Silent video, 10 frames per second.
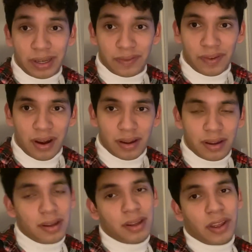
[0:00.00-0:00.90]
this vlog.
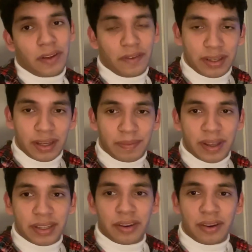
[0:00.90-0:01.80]
If you did,
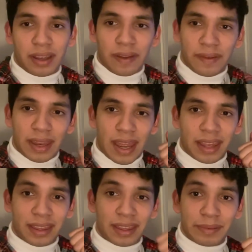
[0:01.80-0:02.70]
make sure you give it
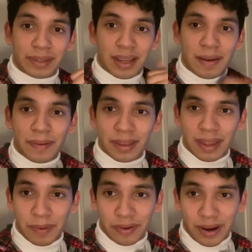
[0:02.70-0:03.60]
a thumbs up.
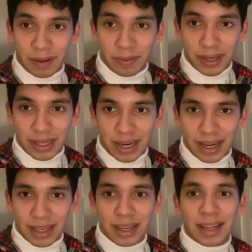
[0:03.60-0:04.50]
That would really appreciate
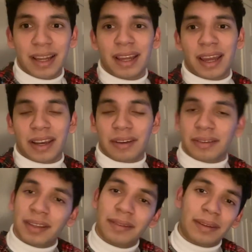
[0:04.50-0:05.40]
it and
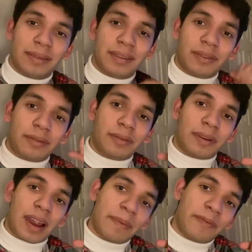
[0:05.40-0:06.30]
also
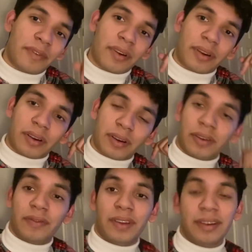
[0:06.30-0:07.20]
subscribe for
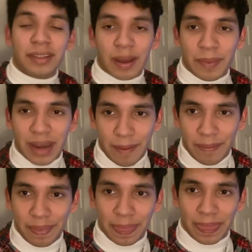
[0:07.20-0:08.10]
new videos coming up.
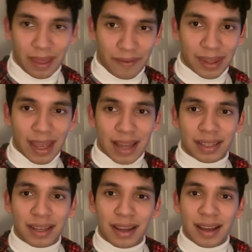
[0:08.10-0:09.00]
With
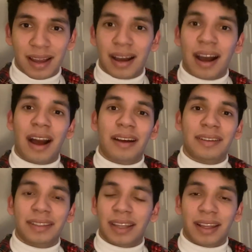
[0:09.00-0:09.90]
that, I'll
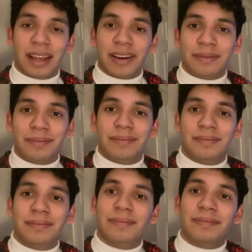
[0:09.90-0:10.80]
see you later.
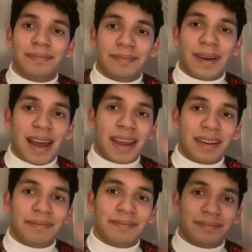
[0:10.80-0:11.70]

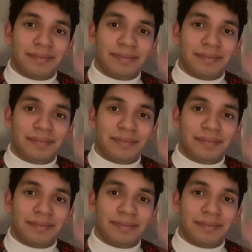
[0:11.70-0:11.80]
Bye.